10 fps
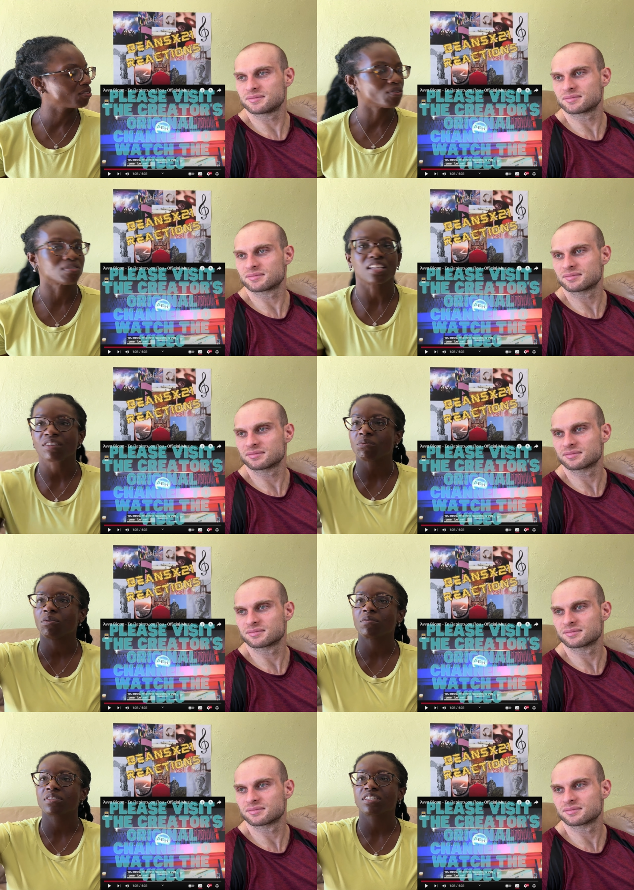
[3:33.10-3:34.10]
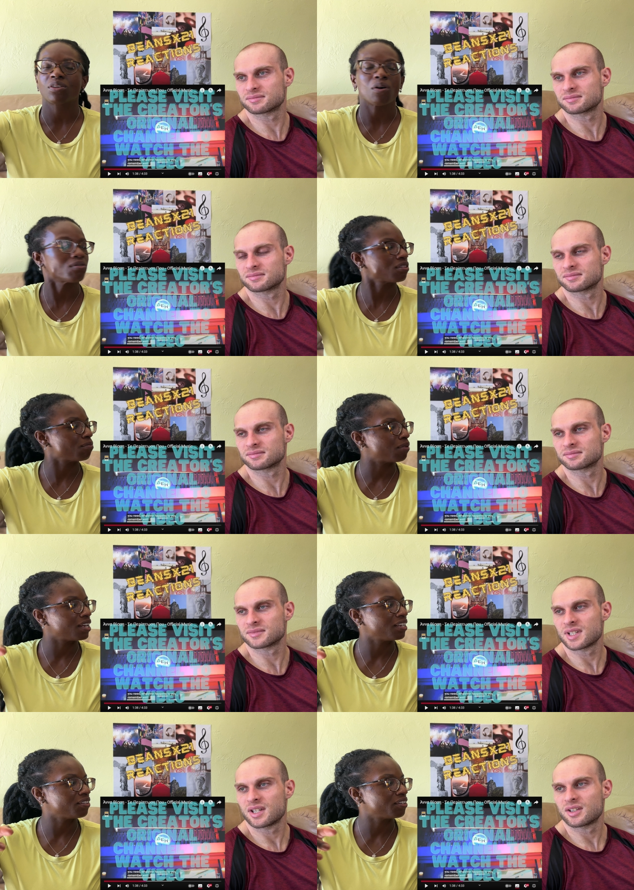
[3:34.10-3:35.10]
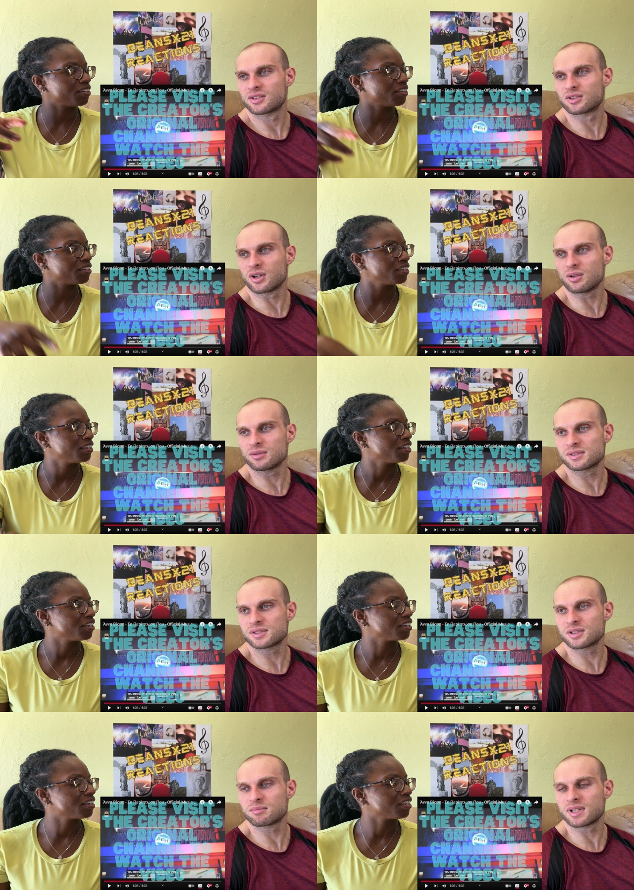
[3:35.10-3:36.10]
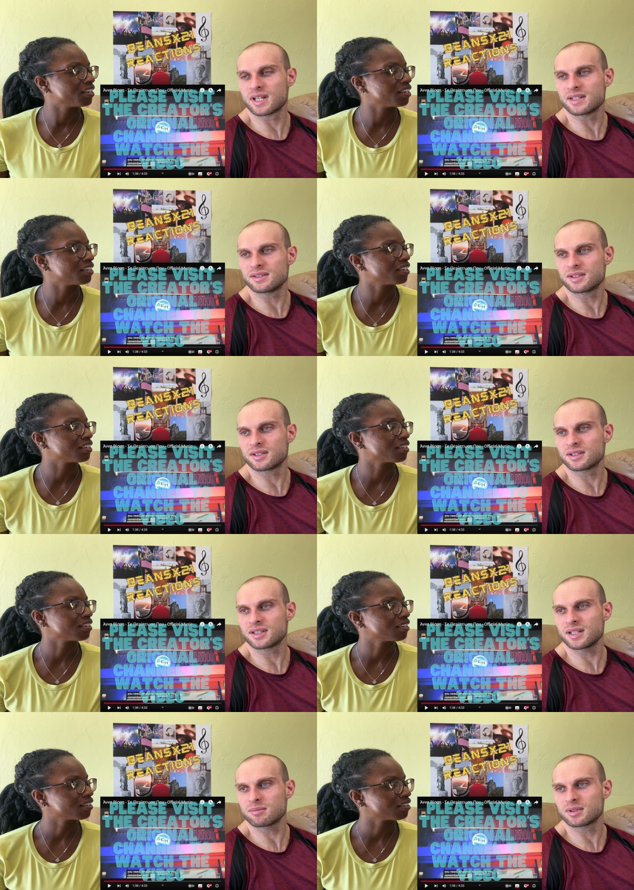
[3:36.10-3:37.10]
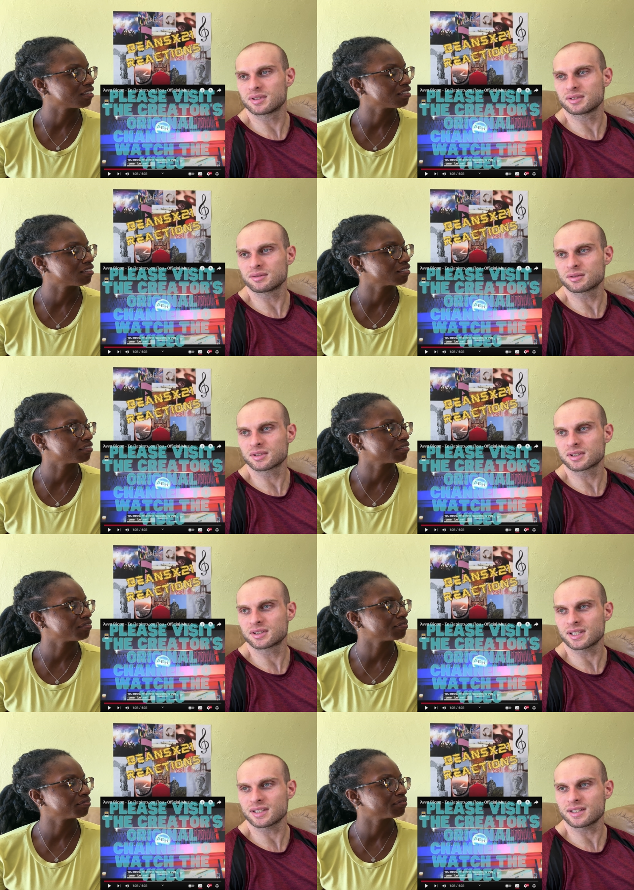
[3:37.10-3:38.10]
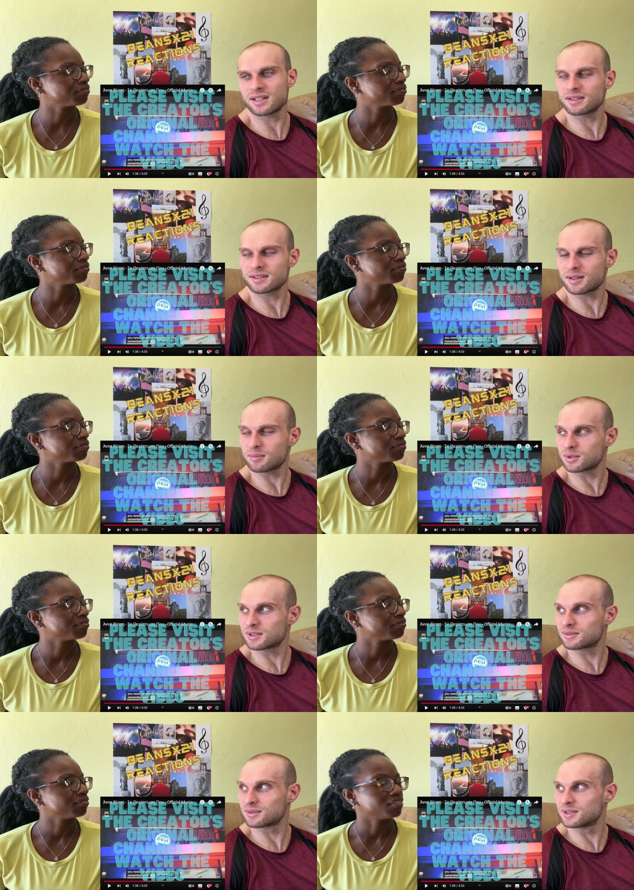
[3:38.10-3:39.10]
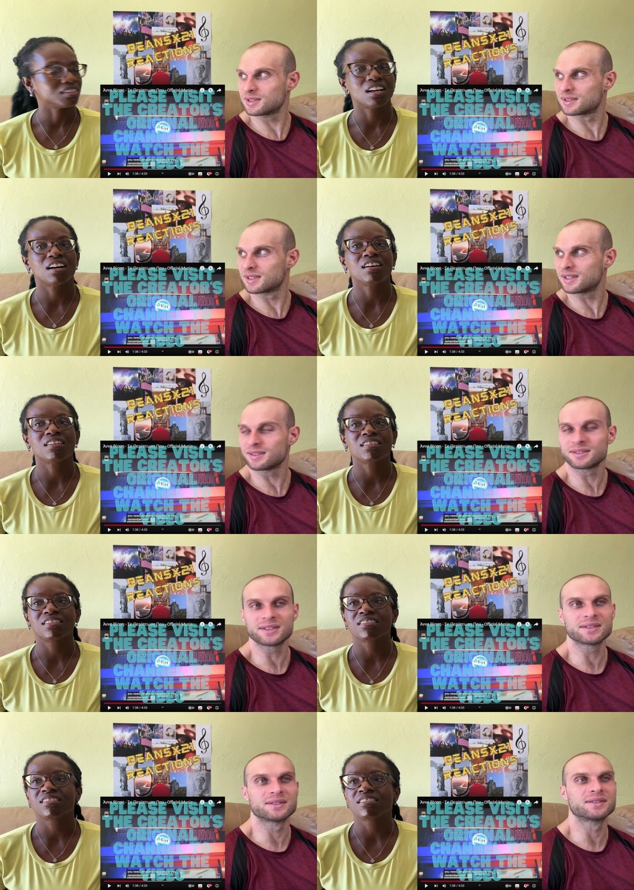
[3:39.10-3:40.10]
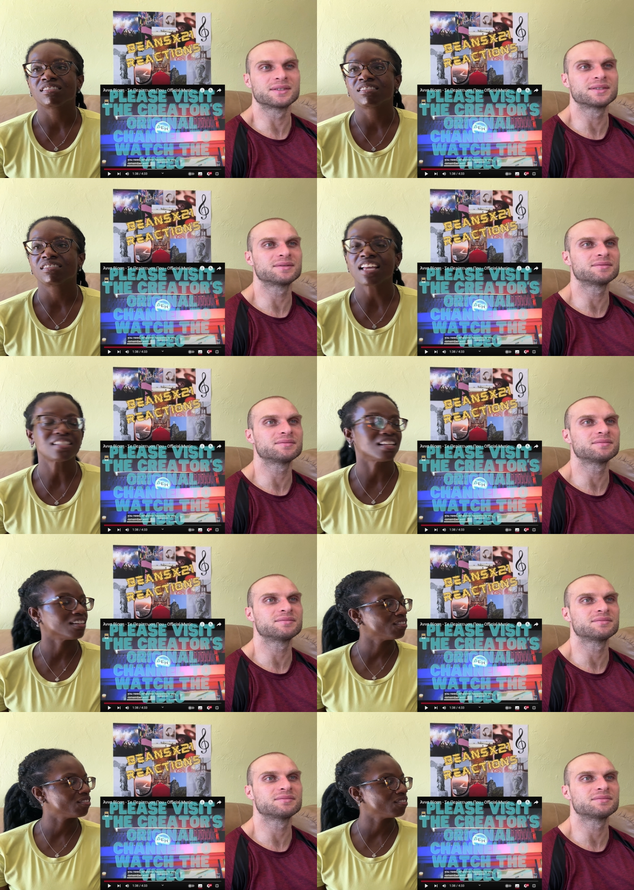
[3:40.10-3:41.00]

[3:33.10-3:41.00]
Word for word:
Speaker 1: toast, like what was the toast? A blender.
Speaker 2: Toaster, blender. Yeah, but take it out of the cupboard if you need no, it. No,
Speaker 1: that's not a